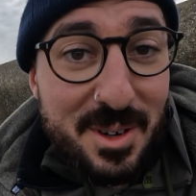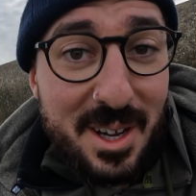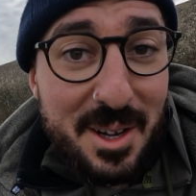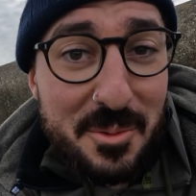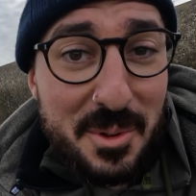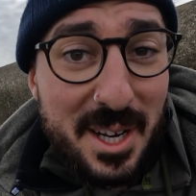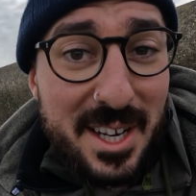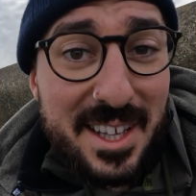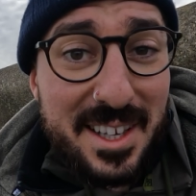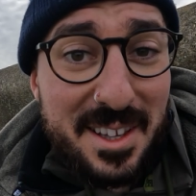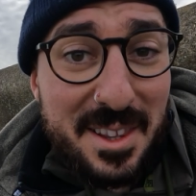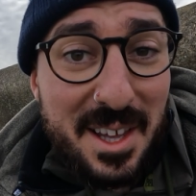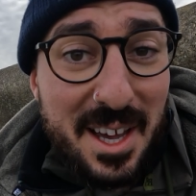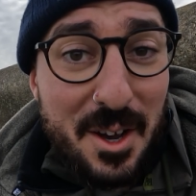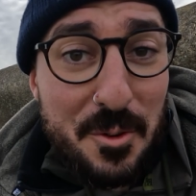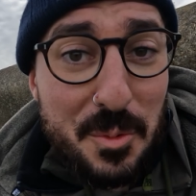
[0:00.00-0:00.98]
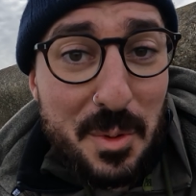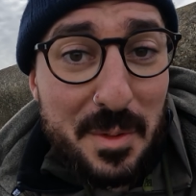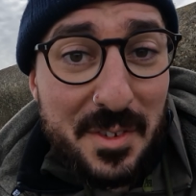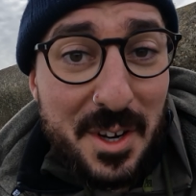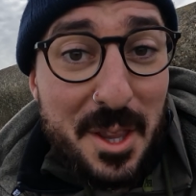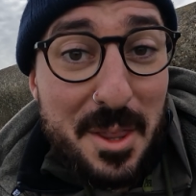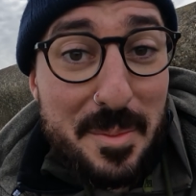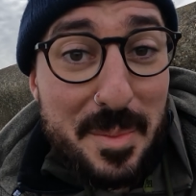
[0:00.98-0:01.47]
Right, well, I needed the help
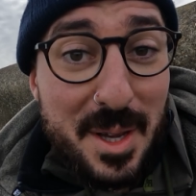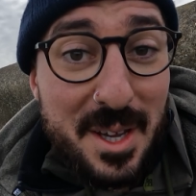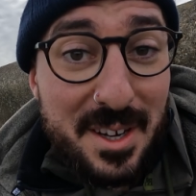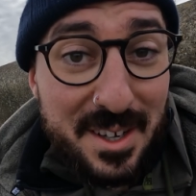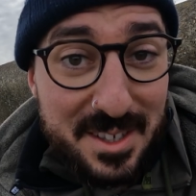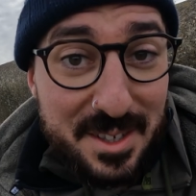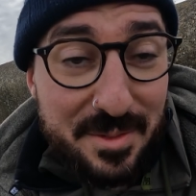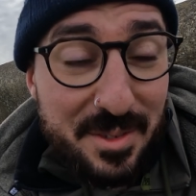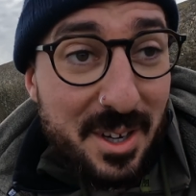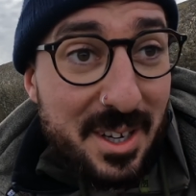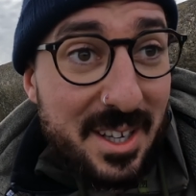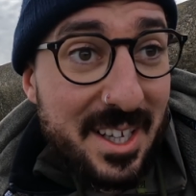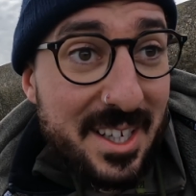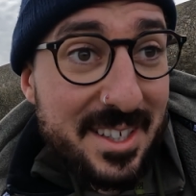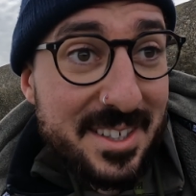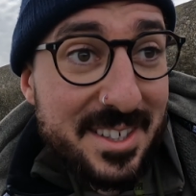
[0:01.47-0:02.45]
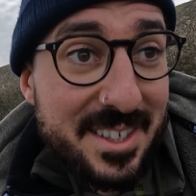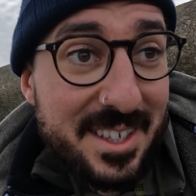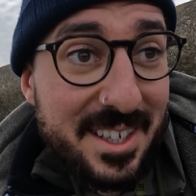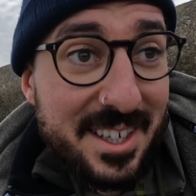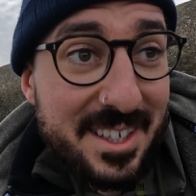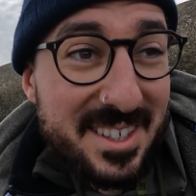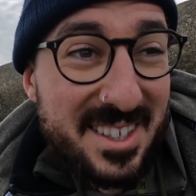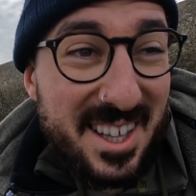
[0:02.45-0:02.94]
of another birder to find
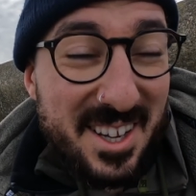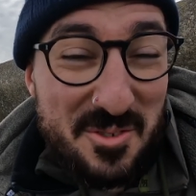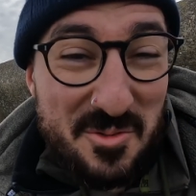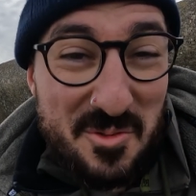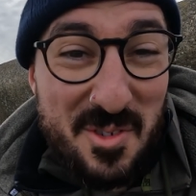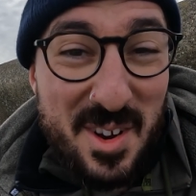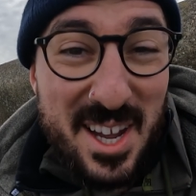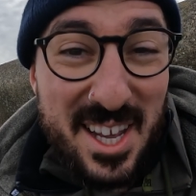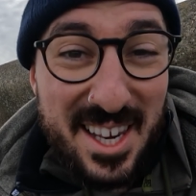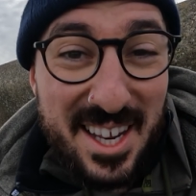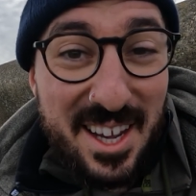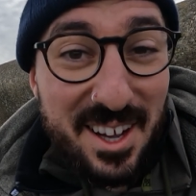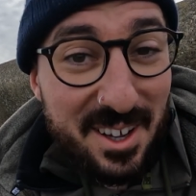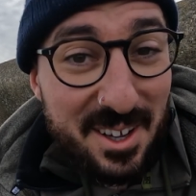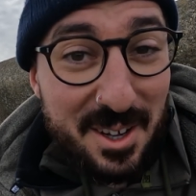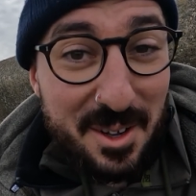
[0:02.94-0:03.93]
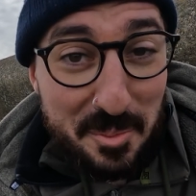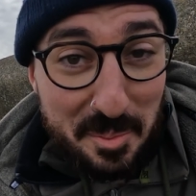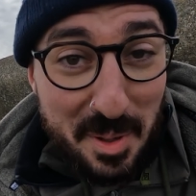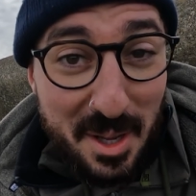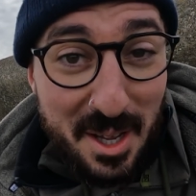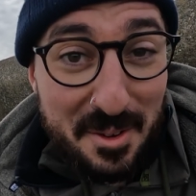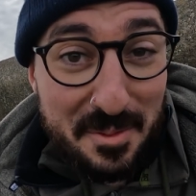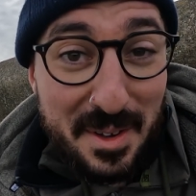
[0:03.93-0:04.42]
these because they really are
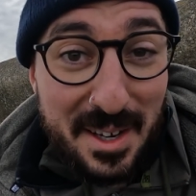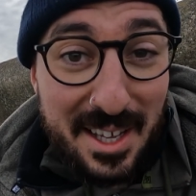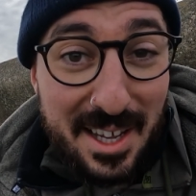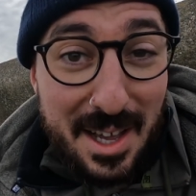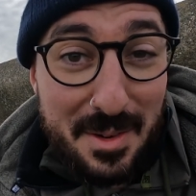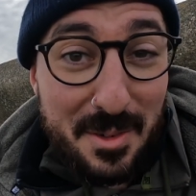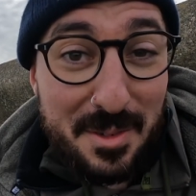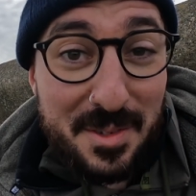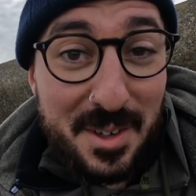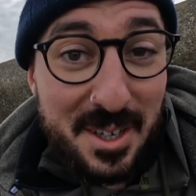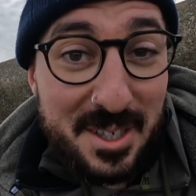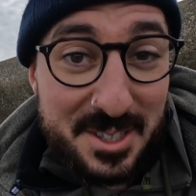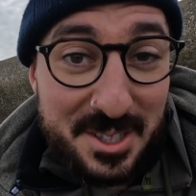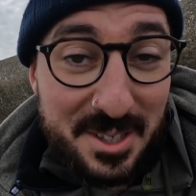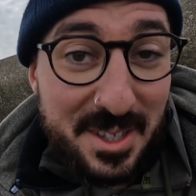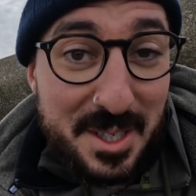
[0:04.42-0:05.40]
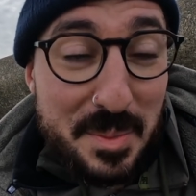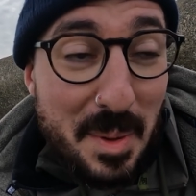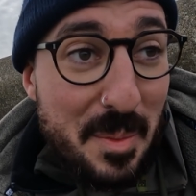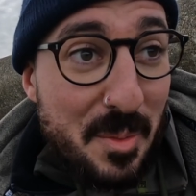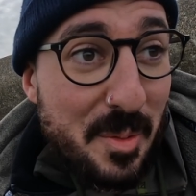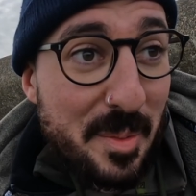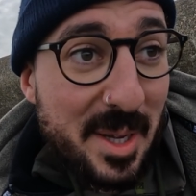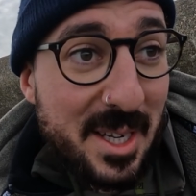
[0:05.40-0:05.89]
perfectly camouflaged on this
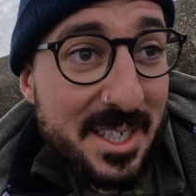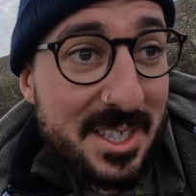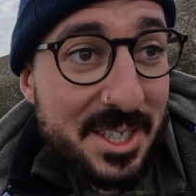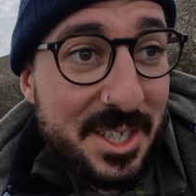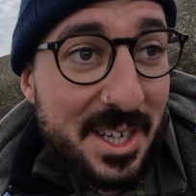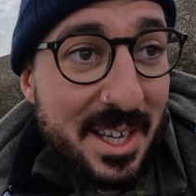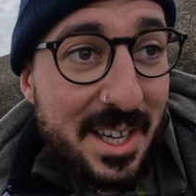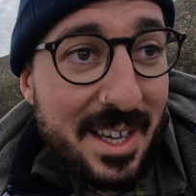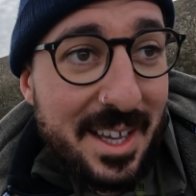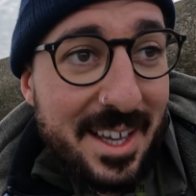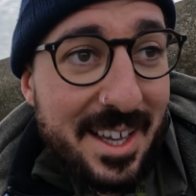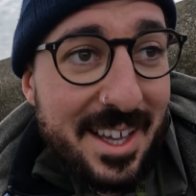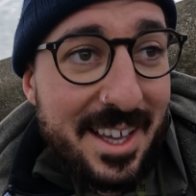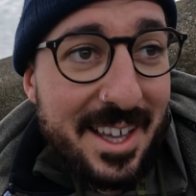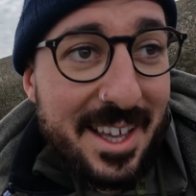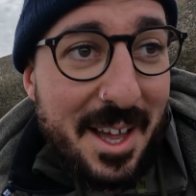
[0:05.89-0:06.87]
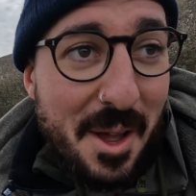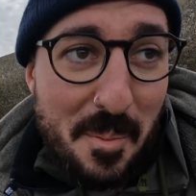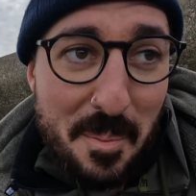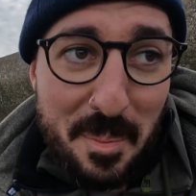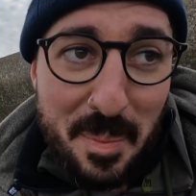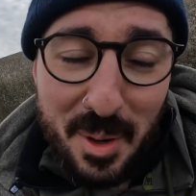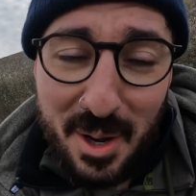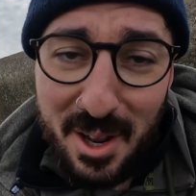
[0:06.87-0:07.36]
pebble beach.
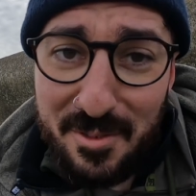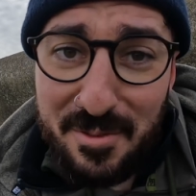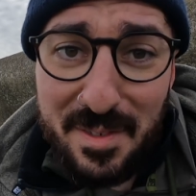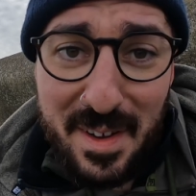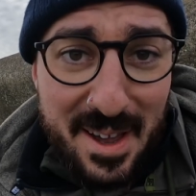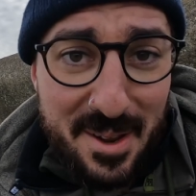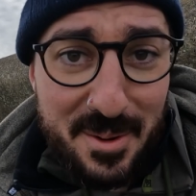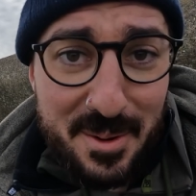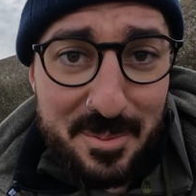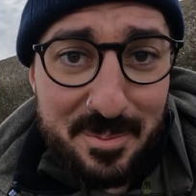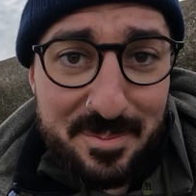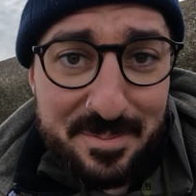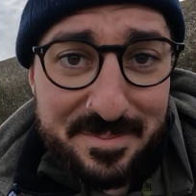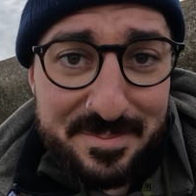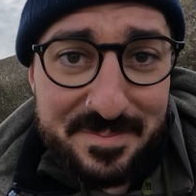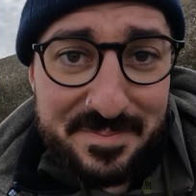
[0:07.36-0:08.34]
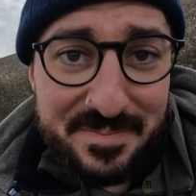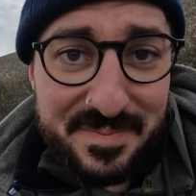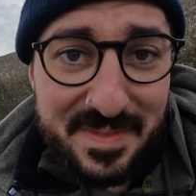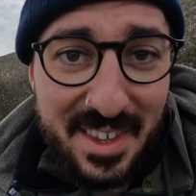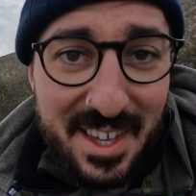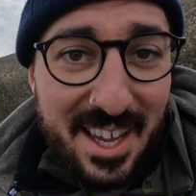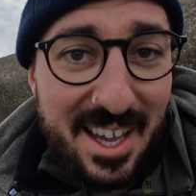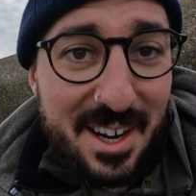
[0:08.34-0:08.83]
But I've found them
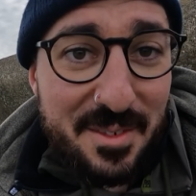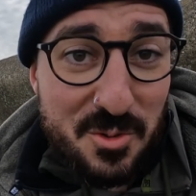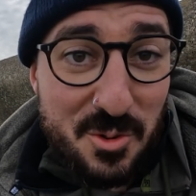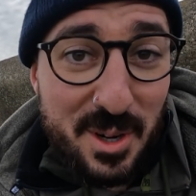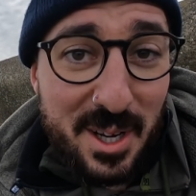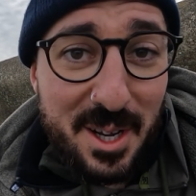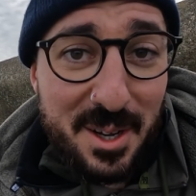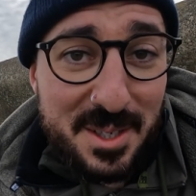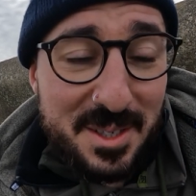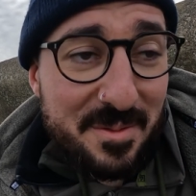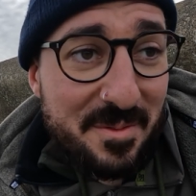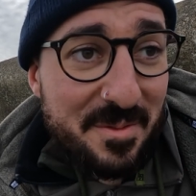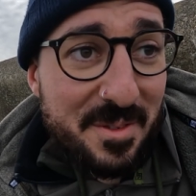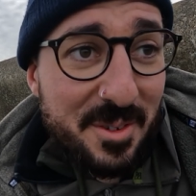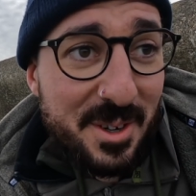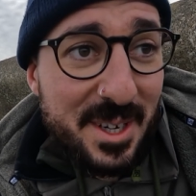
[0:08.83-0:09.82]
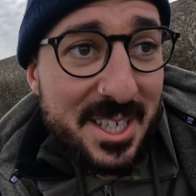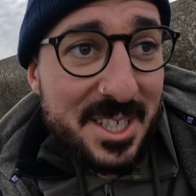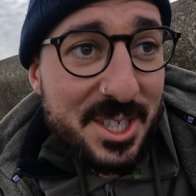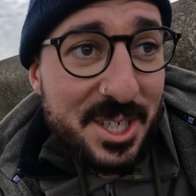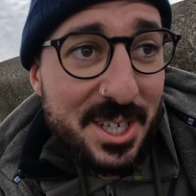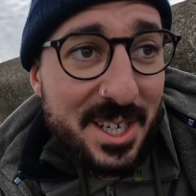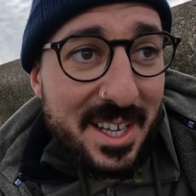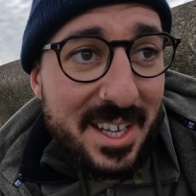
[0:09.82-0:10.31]
and I've already got some
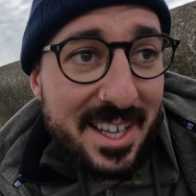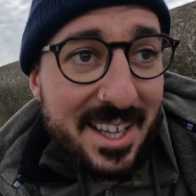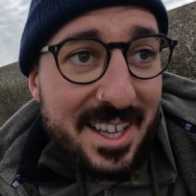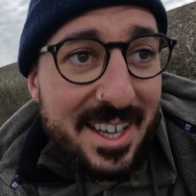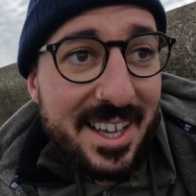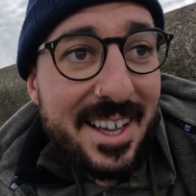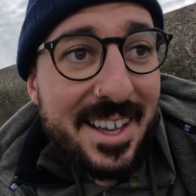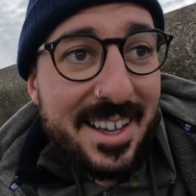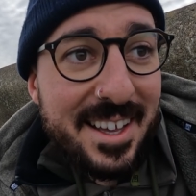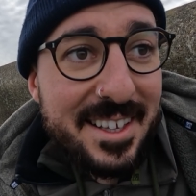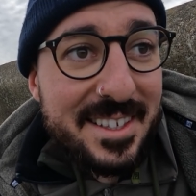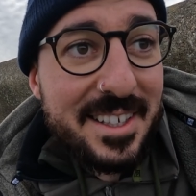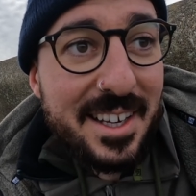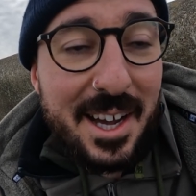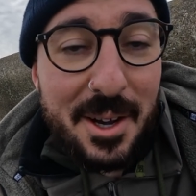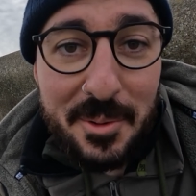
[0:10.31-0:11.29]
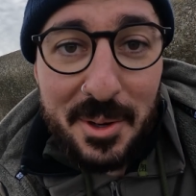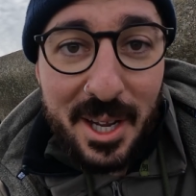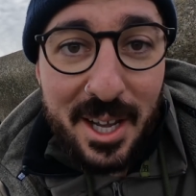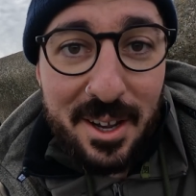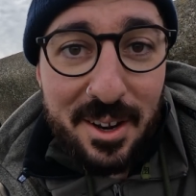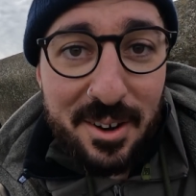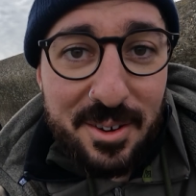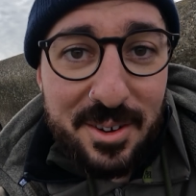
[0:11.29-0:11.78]
footage. So now I'm
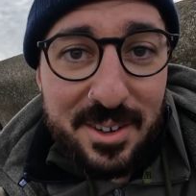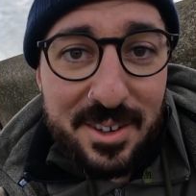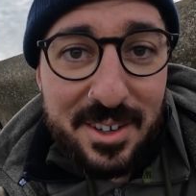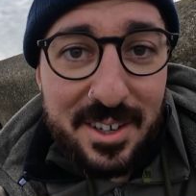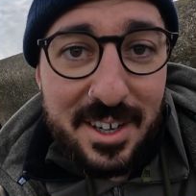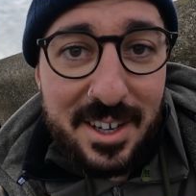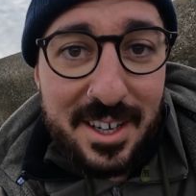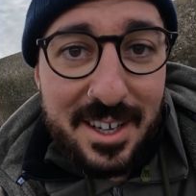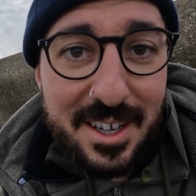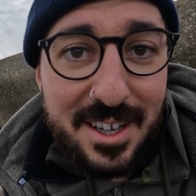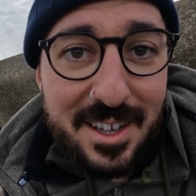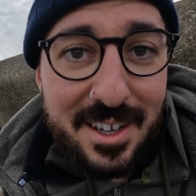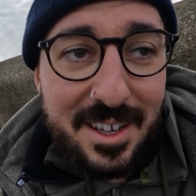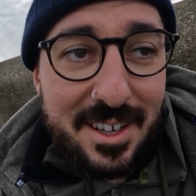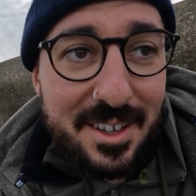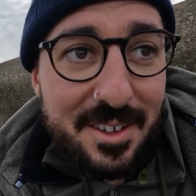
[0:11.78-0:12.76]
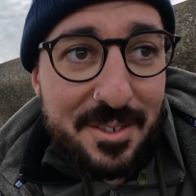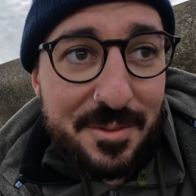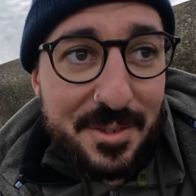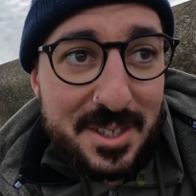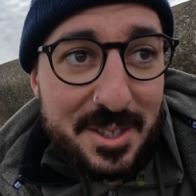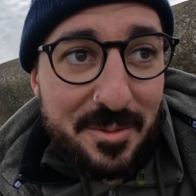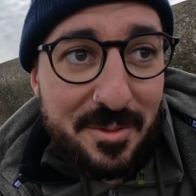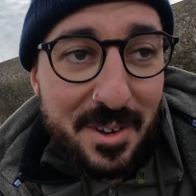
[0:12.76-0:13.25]
gonna go
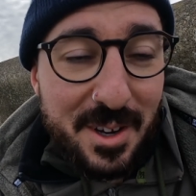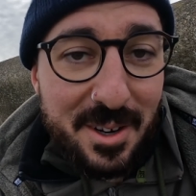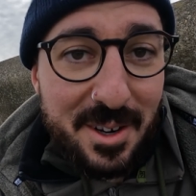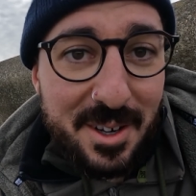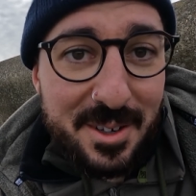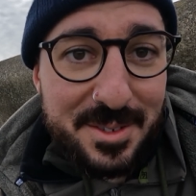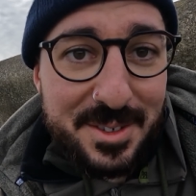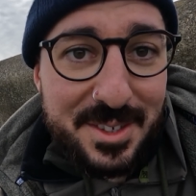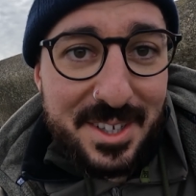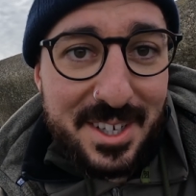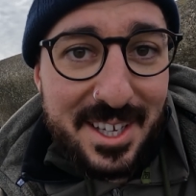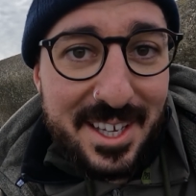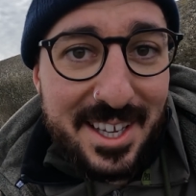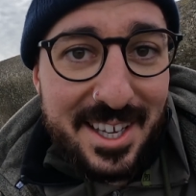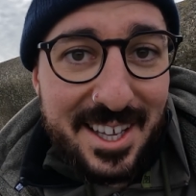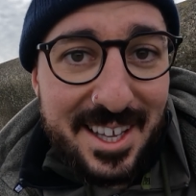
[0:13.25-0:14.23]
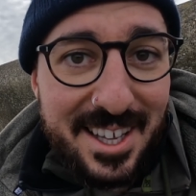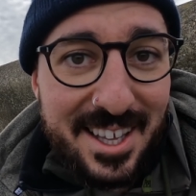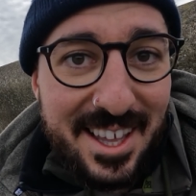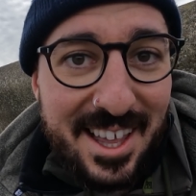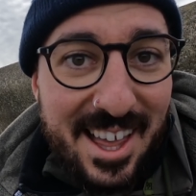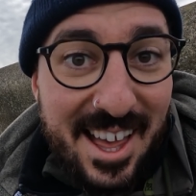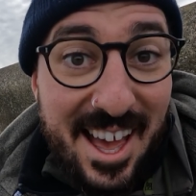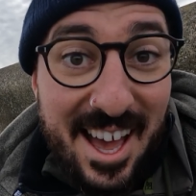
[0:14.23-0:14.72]
for some photos
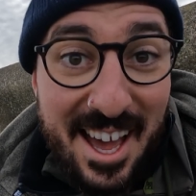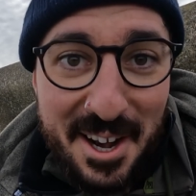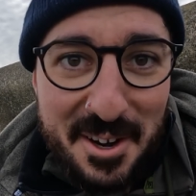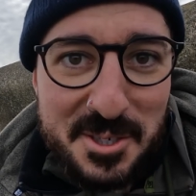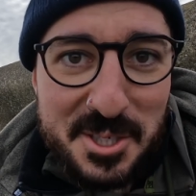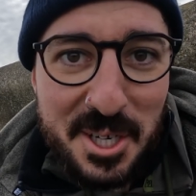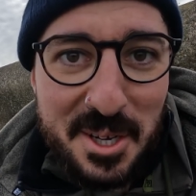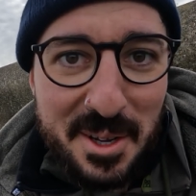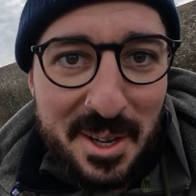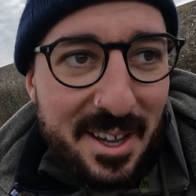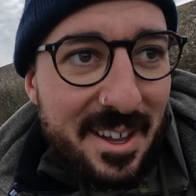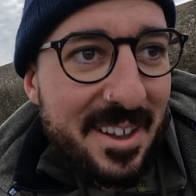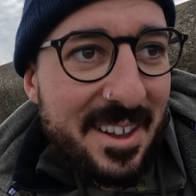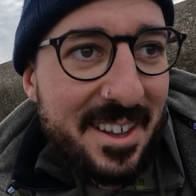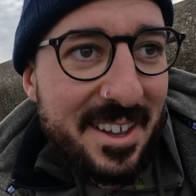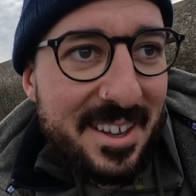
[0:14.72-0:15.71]
and I'll show you.